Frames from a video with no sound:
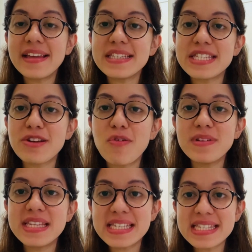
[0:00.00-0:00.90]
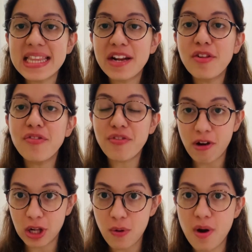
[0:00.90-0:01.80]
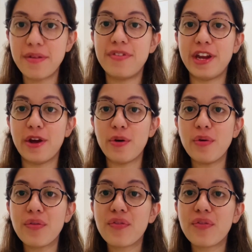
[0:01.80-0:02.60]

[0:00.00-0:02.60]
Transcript: So this is a little follow-on video